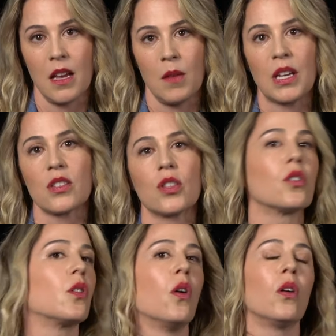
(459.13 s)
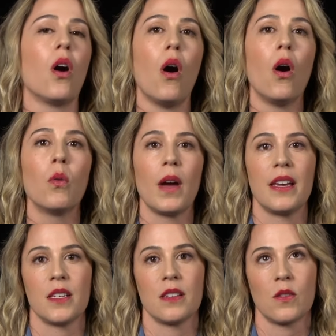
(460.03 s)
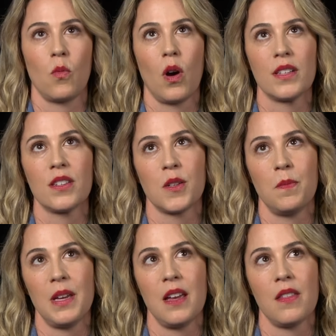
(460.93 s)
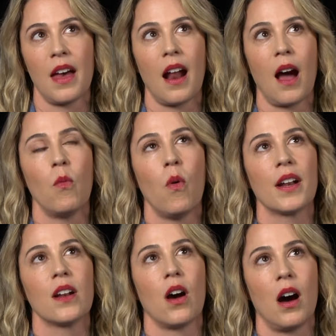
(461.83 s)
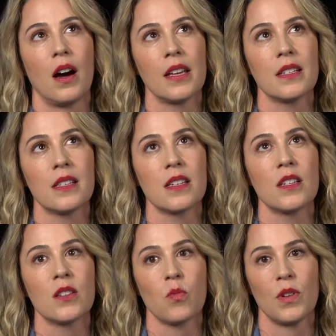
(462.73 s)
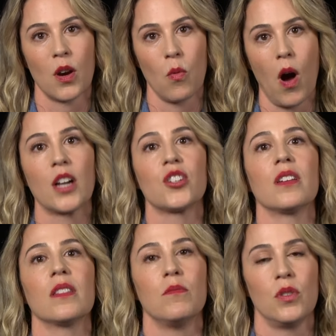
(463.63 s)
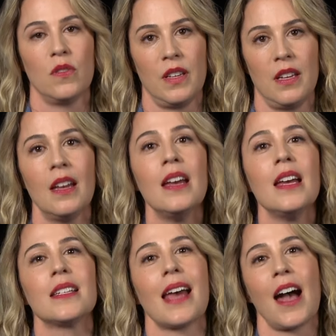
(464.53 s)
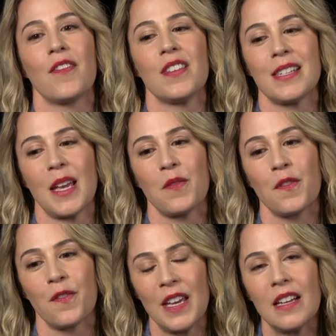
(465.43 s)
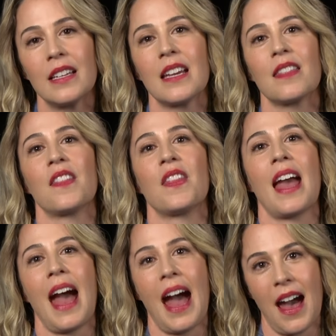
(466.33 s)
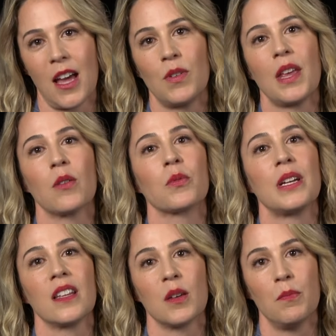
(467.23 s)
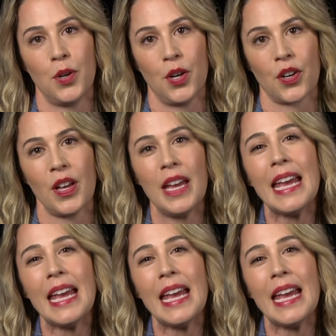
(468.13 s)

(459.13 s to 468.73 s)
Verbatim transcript: Because the goal always was to be that I wanted audiences, when they're watching the movie, to have the same feeling that they had when they were reading the book,